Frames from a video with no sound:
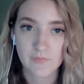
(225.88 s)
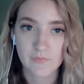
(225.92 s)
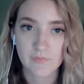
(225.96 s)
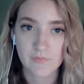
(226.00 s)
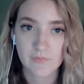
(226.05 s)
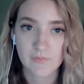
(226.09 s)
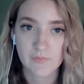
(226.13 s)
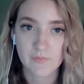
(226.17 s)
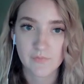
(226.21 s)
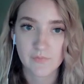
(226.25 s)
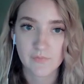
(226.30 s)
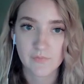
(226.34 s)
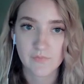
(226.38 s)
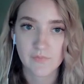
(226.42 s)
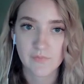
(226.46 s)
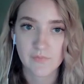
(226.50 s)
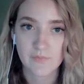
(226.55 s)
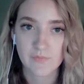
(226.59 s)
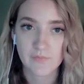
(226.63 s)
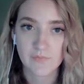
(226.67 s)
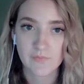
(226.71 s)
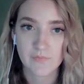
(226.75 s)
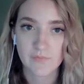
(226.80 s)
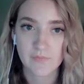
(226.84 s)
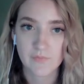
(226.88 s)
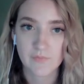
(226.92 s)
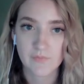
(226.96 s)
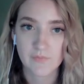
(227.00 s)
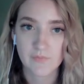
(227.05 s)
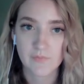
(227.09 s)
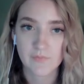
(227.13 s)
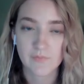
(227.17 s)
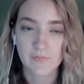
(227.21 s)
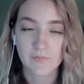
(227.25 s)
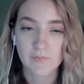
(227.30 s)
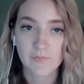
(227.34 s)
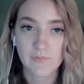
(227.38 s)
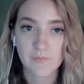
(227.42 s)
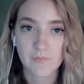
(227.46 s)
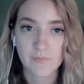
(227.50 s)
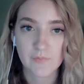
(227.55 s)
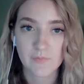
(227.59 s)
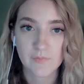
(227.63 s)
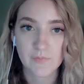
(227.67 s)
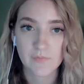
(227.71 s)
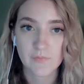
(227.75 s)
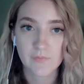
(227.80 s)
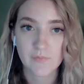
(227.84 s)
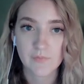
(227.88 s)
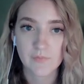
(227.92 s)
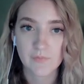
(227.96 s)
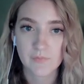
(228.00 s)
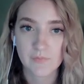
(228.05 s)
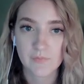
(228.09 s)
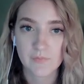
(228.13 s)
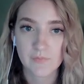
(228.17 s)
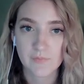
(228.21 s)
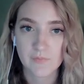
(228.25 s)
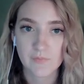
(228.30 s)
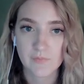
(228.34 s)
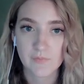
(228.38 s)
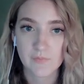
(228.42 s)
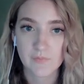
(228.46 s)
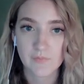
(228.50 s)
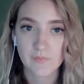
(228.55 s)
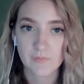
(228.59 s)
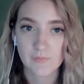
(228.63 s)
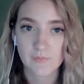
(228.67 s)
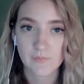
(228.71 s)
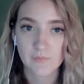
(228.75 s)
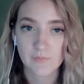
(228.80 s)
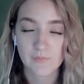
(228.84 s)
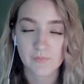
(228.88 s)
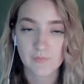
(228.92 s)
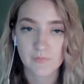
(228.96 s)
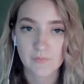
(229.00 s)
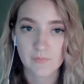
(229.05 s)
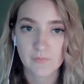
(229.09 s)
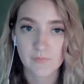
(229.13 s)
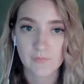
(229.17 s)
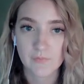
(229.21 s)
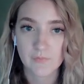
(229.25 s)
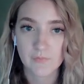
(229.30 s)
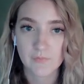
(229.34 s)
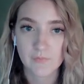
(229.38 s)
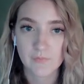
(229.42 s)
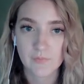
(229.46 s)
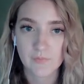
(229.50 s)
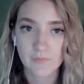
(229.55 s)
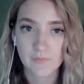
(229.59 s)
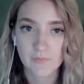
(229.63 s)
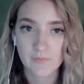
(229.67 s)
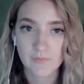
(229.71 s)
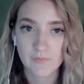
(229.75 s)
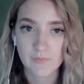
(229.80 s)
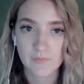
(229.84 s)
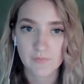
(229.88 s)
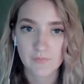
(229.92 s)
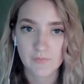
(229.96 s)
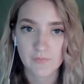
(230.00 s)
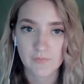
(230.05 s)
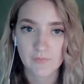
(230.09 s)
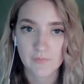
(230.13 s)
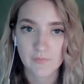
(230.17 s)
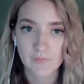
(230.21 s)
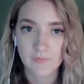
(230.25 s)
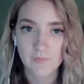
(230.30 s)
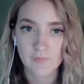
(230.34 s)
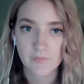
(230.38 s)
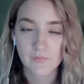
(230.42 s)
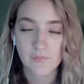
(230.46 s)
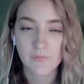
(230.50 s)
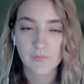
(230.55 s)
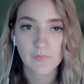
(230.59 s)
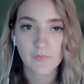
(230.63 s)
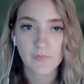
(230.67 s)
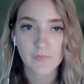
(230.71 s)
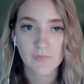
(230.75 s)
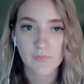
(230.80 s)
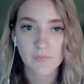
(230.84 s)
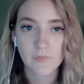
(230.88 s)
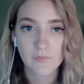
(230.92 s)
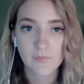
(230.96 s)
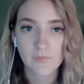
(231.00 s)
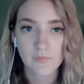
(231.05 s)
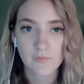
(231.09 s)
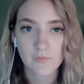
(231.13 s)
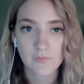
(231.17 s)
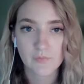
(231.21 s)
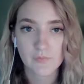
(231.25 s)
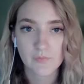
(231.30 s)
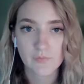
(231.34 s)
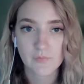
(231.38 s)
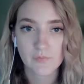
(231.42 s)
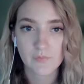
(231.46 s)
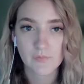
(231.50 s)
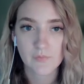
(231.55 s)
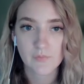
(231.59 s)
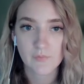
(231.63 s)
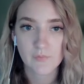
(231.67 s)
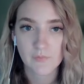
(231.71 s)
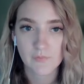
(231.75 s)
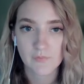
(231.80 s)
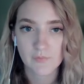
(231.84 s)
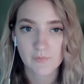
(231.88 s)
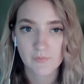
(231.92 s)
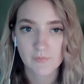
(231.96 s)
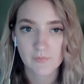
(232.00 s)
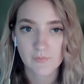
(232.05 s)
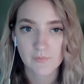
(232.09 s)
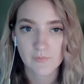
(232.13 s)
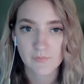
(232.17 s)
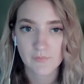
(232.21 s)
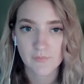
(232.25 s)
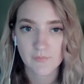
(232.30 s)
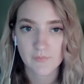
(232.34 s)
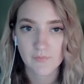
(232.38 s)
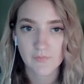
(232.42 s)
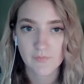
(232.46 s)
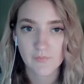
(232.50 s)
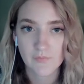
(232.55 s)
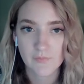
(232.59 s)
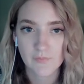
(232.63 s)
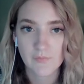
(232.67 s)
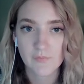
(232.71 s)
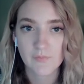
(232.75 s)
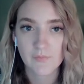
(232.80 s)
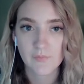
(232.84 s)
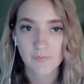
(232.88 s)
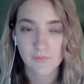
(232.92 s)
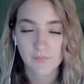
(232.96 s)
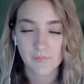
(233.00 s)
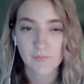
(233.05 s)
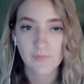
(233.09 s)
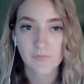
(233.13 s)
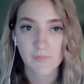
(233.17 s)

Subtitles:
[no speech]